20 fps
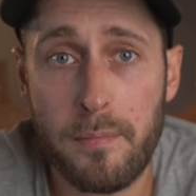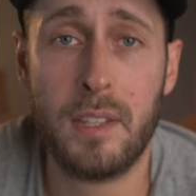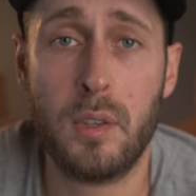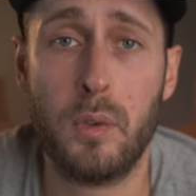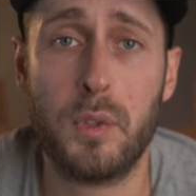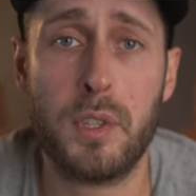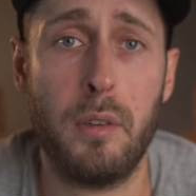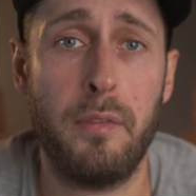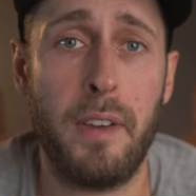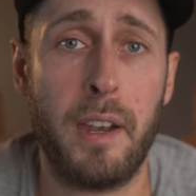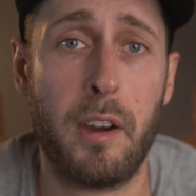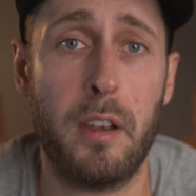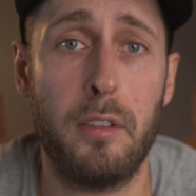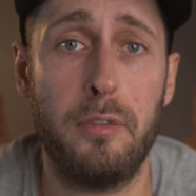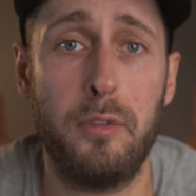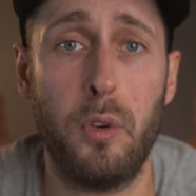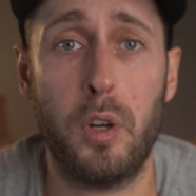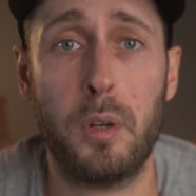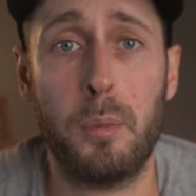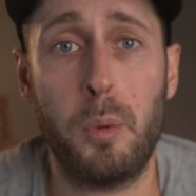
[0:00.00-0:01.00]
It's also
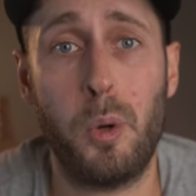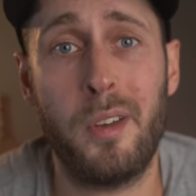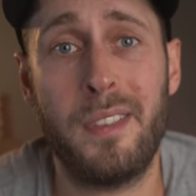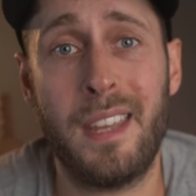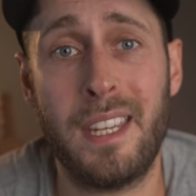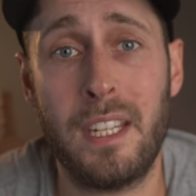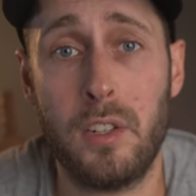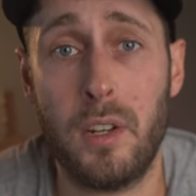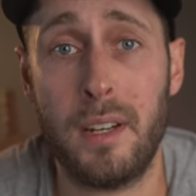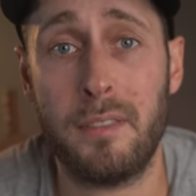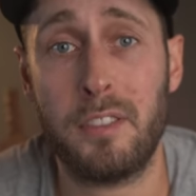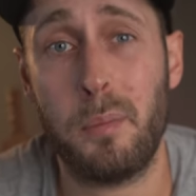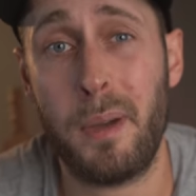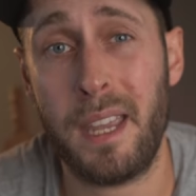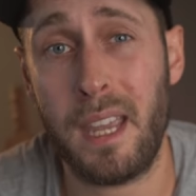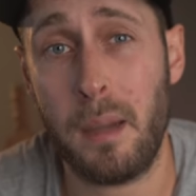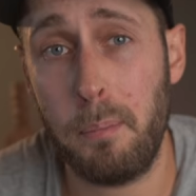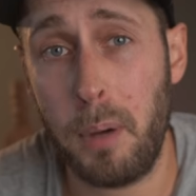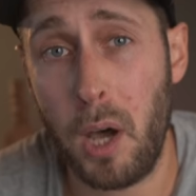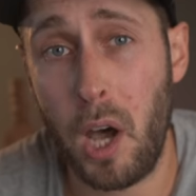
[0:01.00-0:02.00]
very affordable in that you don't have to
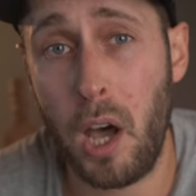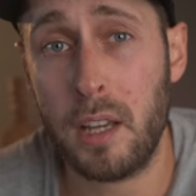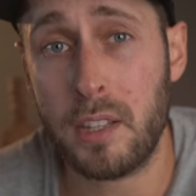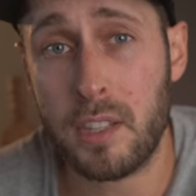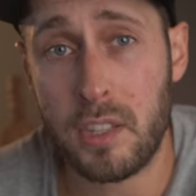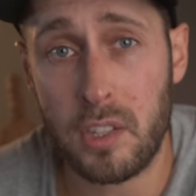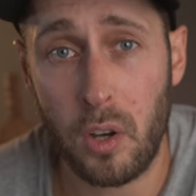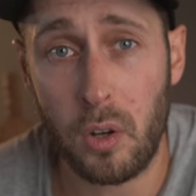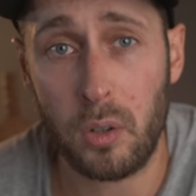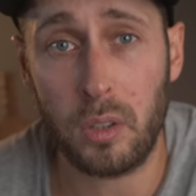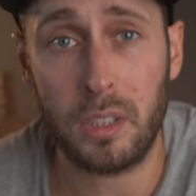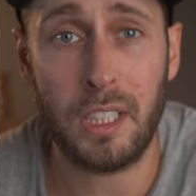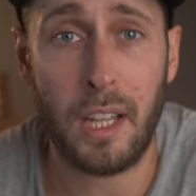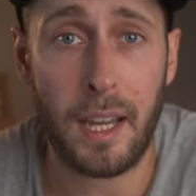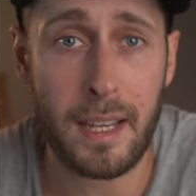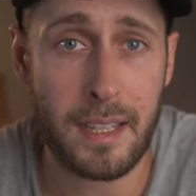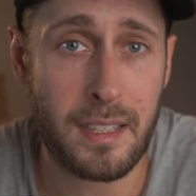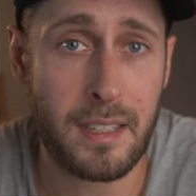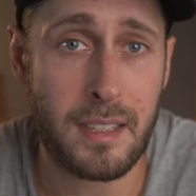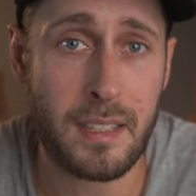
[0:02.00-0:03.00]
pay a per song
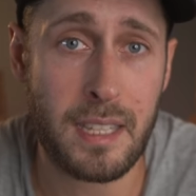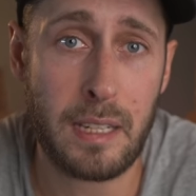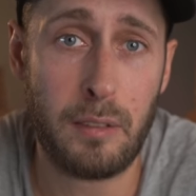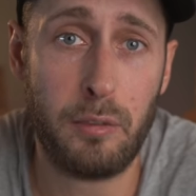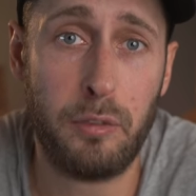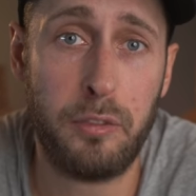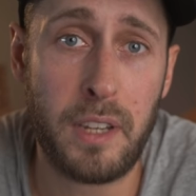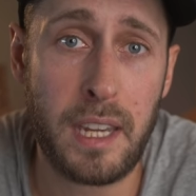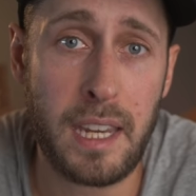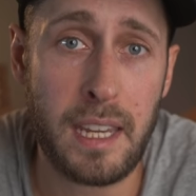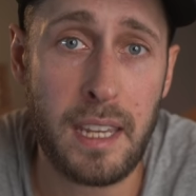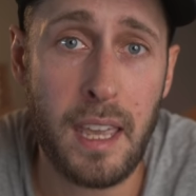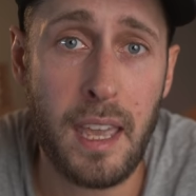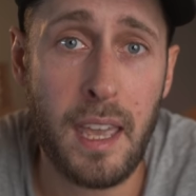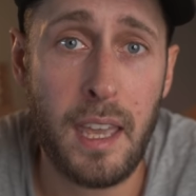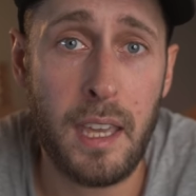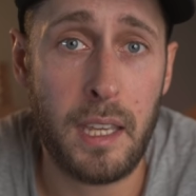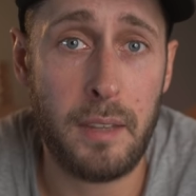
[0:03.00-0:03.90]
licensing fee.